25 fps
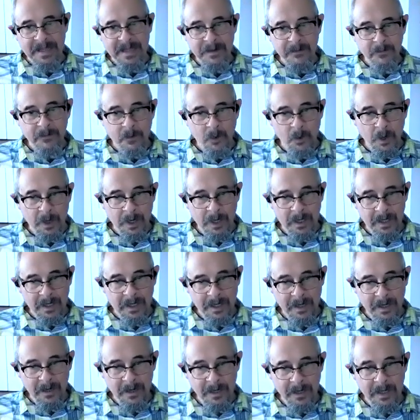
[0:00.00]
them more
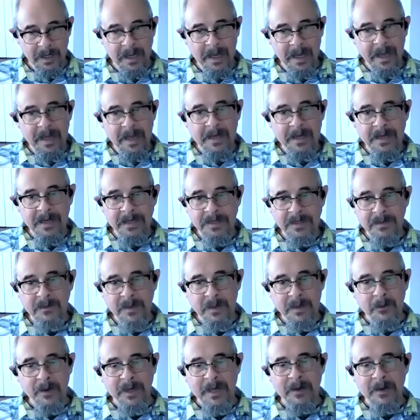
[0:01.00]
clearly. Doesn't
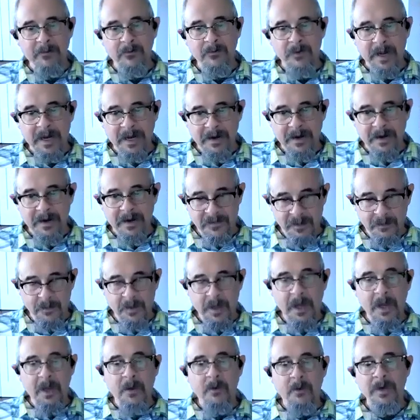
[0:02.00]
mean we get rid of them.
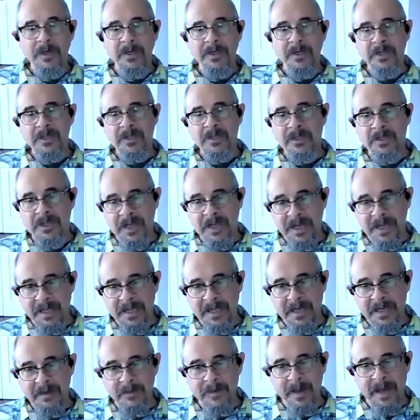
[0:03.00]
We just see
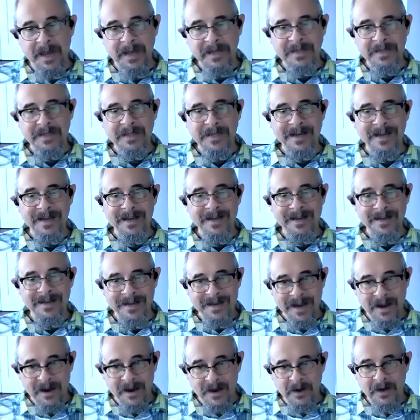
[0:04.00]
them as
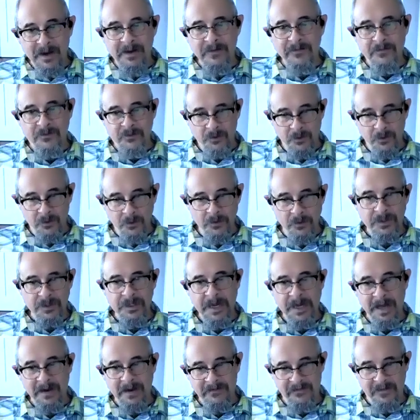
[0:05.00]
narrative truths,
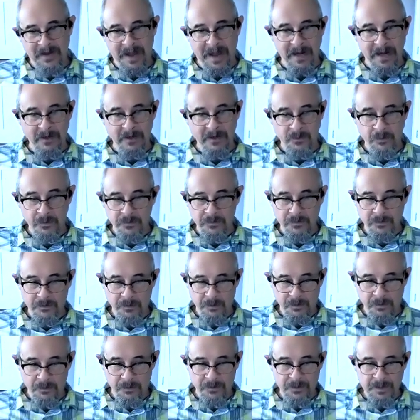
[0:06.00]
not factual
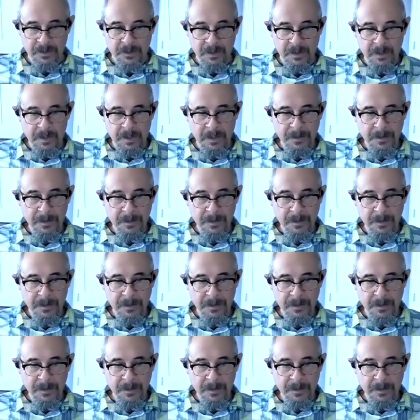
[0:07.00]
truths.